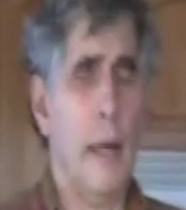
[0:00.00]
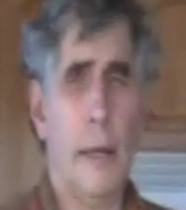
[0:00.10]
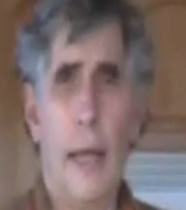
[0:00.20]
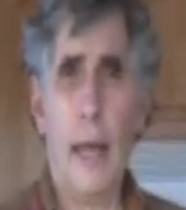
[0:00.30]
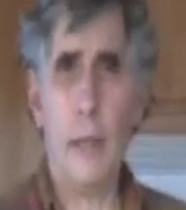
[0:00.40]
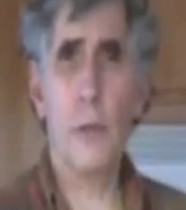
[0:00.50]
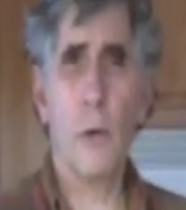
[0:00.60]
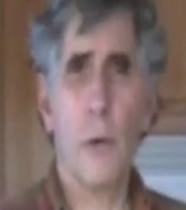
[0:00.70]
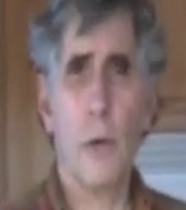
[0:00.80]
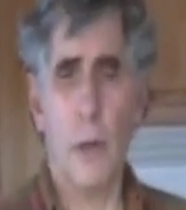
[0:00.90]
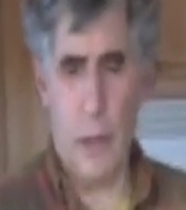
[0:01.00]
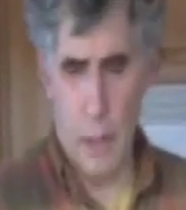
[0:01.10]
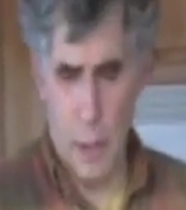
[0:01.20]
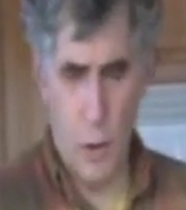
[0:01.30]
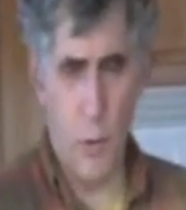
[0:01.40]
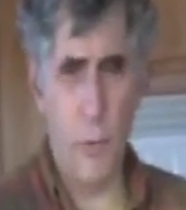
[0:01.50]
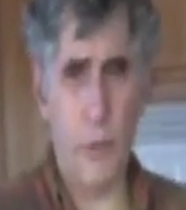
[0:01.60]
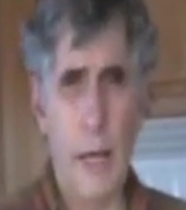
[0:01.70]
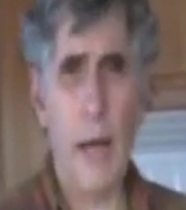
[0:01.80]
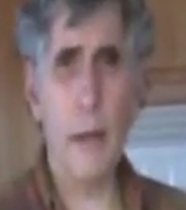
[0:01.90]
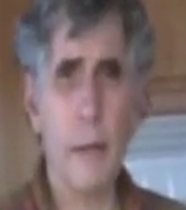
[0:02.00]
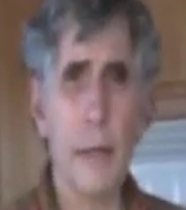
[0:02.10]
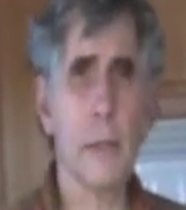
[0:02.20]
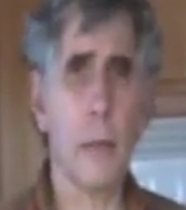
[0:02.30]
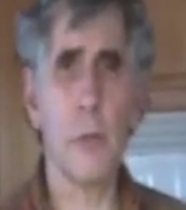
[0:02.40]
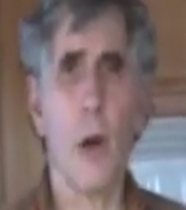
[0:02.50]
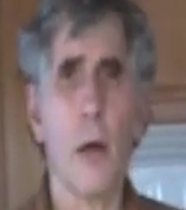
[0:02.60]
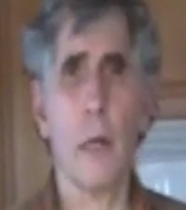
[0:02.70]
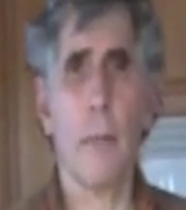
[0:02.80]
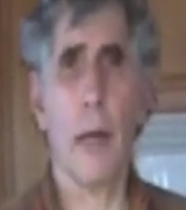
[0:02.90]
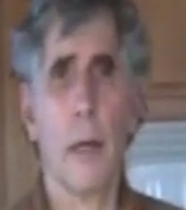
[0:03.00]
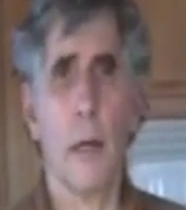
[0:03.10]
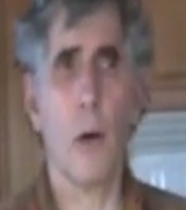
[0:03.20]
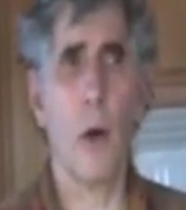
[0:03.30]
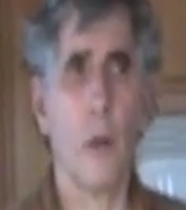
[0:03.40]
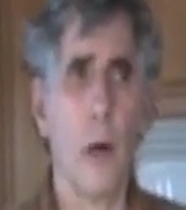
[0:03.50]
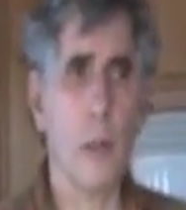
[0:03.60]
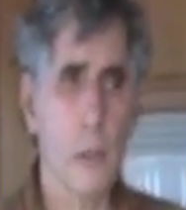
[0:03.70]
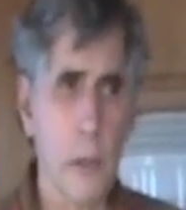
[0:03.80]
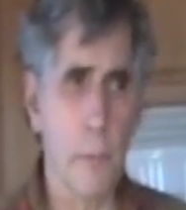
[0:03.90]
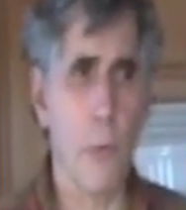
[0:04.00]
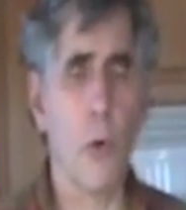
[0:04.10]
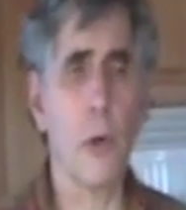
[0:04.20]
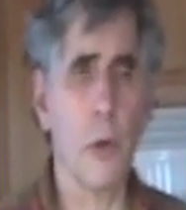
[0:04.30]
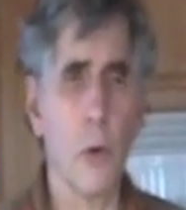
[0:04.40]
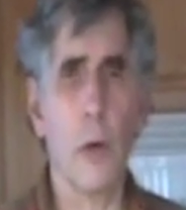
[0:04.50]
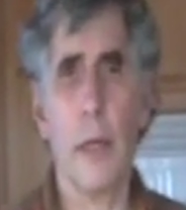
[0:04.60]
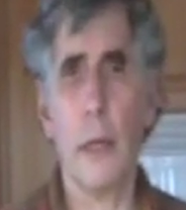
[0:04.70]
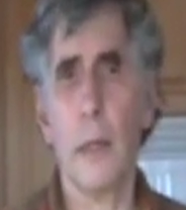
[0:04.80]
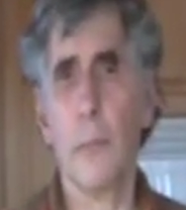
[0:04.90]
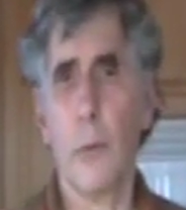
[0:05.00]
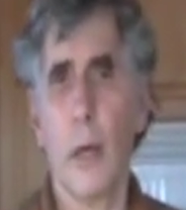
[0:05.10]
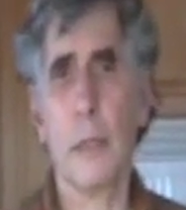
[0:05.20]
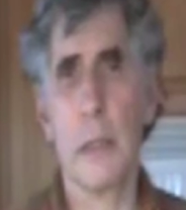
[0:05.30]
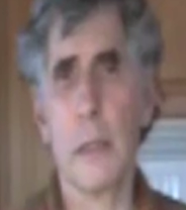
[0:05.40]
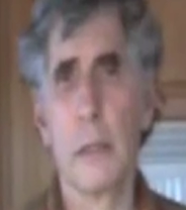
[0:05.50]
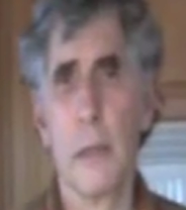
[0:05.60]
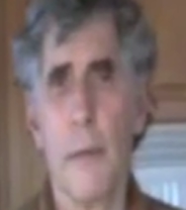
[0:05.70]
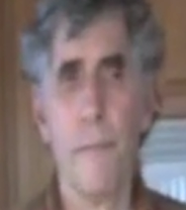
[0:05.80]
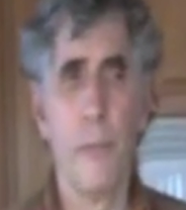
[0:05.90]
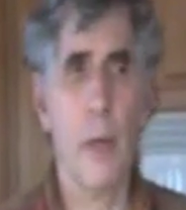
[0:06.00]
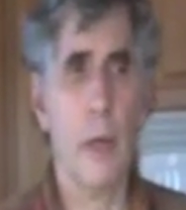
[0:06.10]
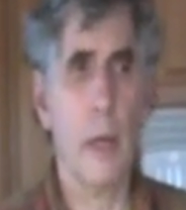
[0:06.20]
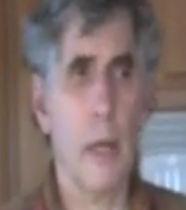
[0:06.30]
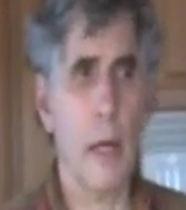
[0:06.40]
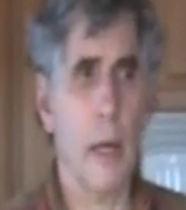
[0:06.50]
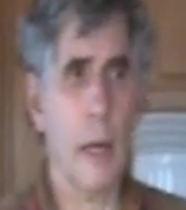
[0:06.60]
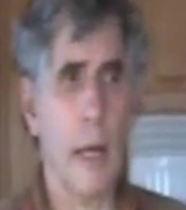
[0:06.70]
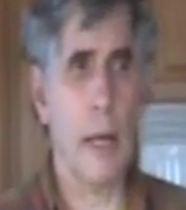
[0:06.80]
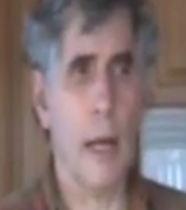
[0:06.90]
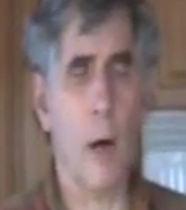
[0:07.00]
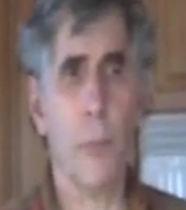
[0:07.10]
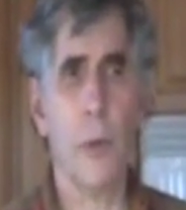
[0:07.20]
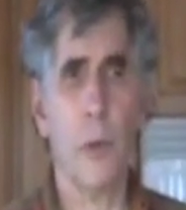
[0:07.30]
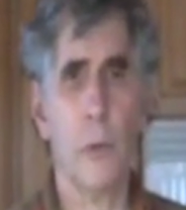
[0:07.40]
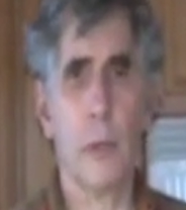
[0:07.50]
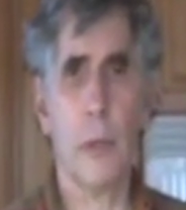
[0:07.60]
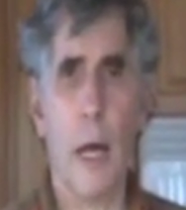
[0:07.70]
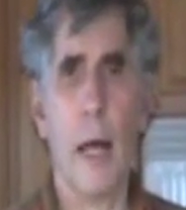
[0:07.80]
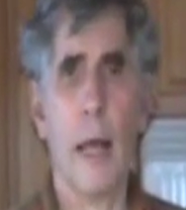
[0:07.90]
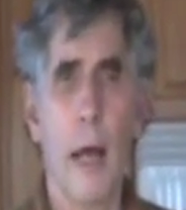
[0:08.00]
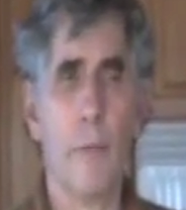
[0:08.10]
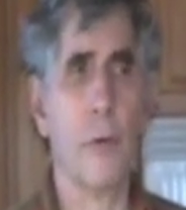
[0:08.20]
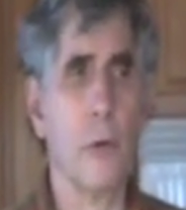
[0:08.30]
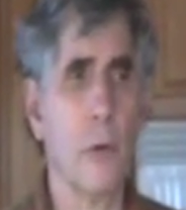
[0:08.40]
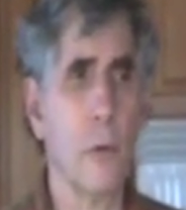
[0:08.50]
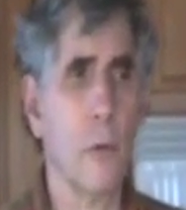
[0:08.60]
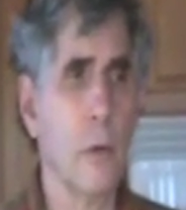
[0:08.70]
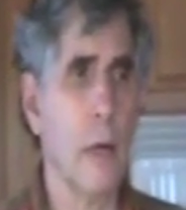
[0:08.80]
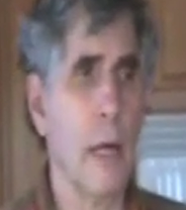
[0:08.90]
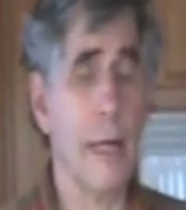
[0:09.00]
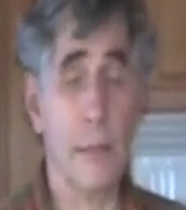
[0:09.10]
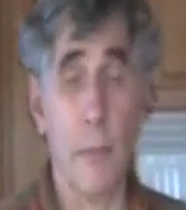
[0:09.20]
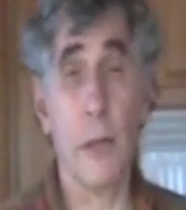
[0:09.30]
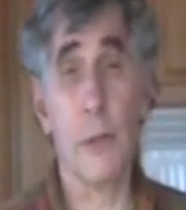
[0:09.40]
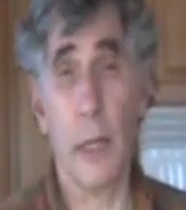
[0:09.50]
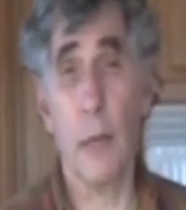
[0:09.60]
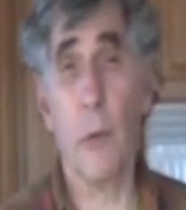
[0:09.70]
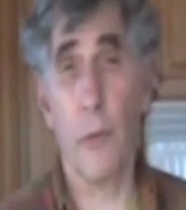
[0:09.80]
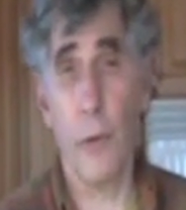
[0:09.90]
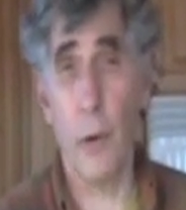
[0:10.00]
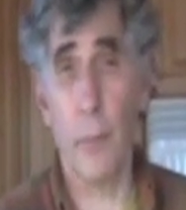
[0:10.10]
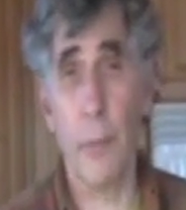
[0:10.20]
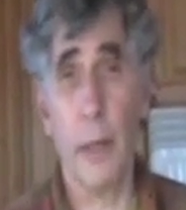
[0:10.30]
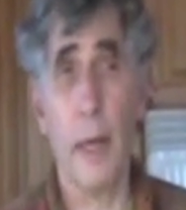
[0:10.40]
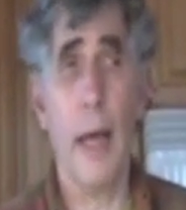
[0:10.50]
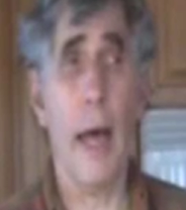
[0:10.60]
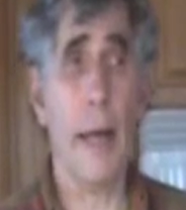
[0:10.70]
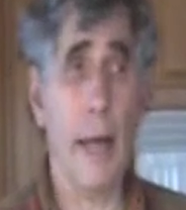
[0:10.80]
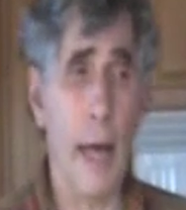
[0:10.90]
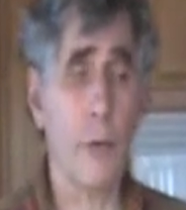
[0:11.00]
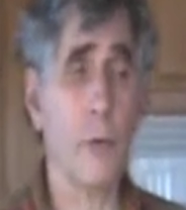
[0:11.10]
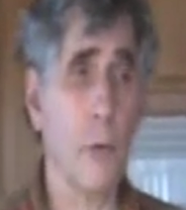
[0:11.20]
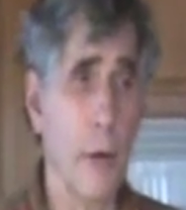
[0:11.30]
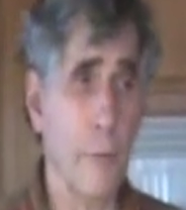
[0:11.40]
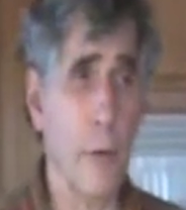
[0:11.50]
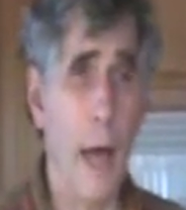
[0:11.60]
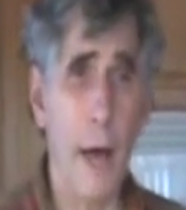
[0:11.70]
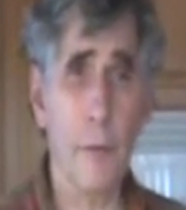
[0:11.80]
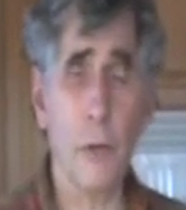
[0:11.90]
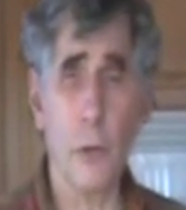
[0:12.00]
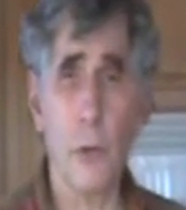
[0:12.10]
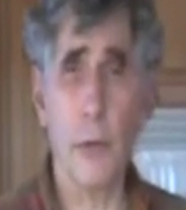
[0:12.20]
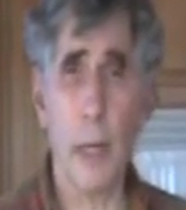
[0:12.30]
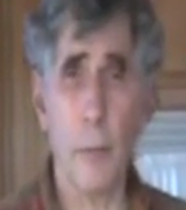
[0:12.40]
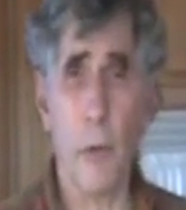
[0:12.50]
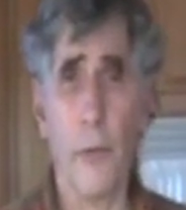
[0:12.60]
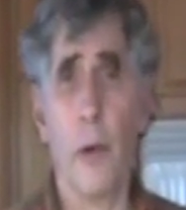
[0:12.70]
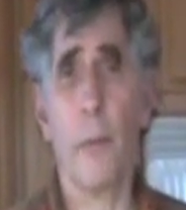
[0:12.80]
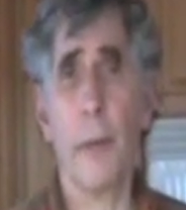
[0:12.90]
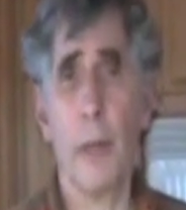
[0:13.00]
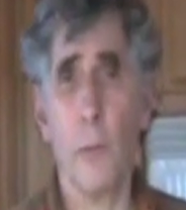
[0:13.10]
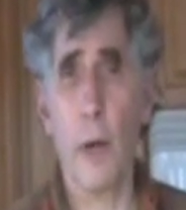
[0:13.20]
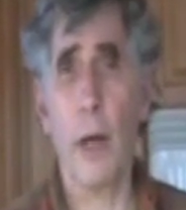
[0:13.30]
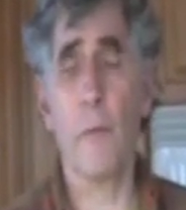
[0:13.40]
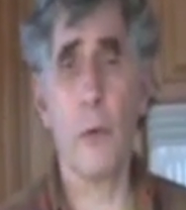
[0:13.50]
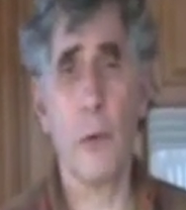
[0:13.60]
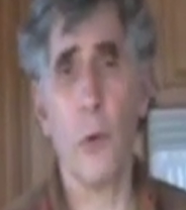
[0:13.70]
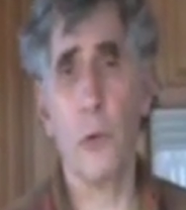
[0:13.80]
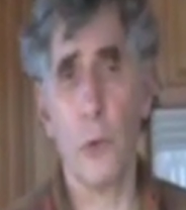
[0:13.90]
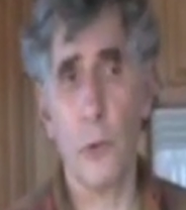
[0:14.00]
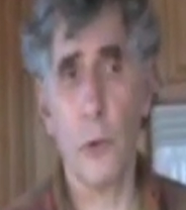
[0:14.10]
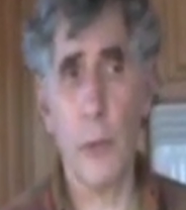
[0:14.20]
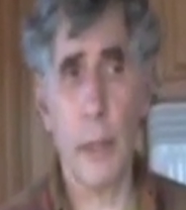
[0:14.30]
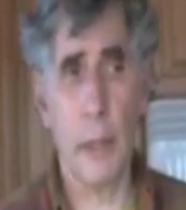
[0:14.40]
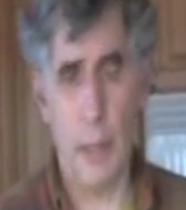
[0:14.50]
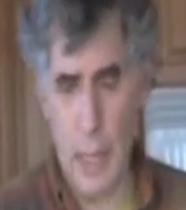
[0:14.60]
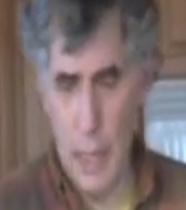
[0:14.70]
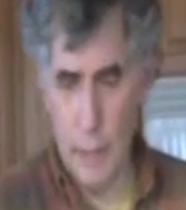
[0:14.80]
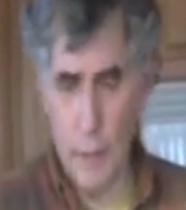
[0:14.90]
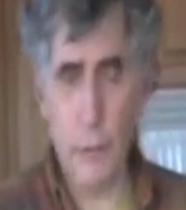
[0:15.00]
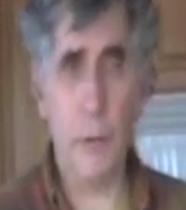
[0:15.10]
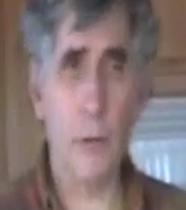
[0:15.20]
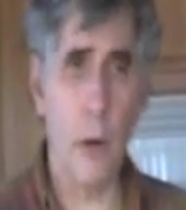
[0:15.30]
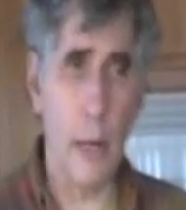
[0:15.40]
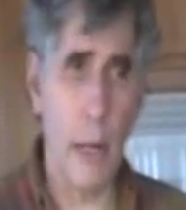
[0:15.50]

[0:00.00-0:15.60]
a cancer, you know, the kind of things I'm talking about here are going to support your healing process and help you to not have to do as much chemotherapy. And if you're having to do chemotherapy in whatever dose you're doing it, this is going to